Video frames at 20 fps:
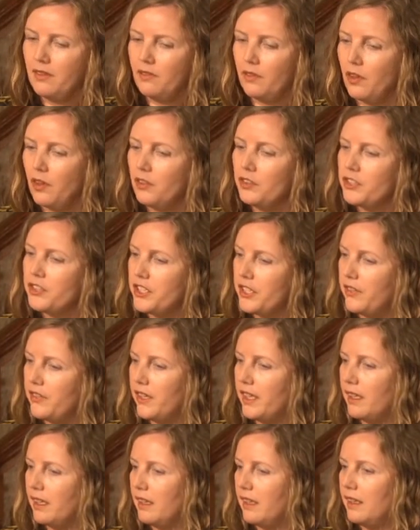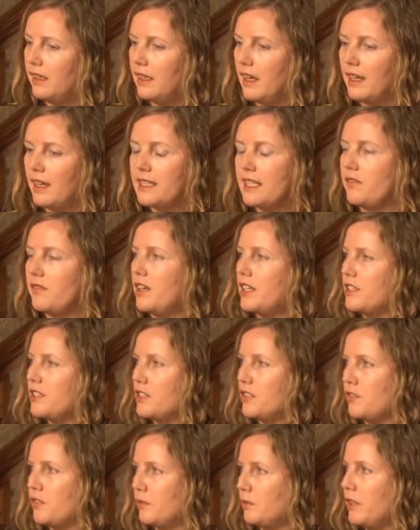volunteering in
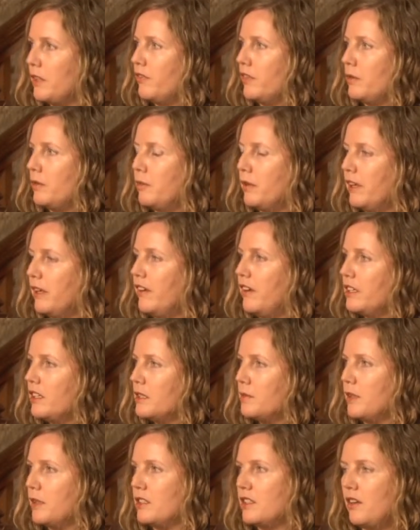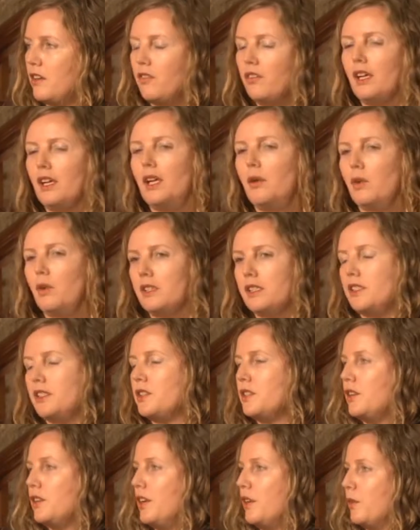excavations from different periods because I really wanted
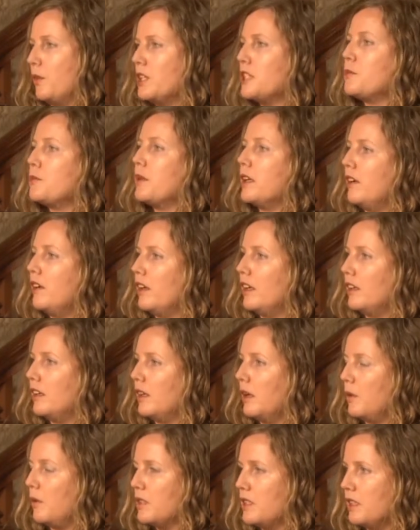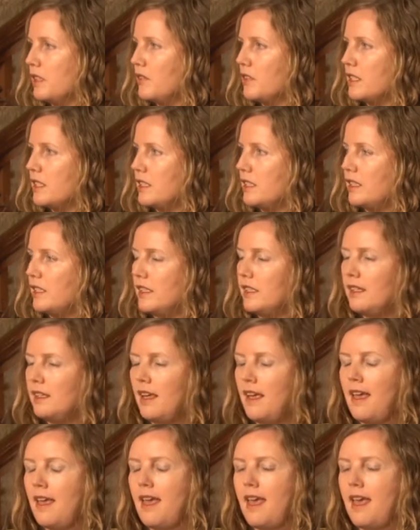to learn which period I was interested in.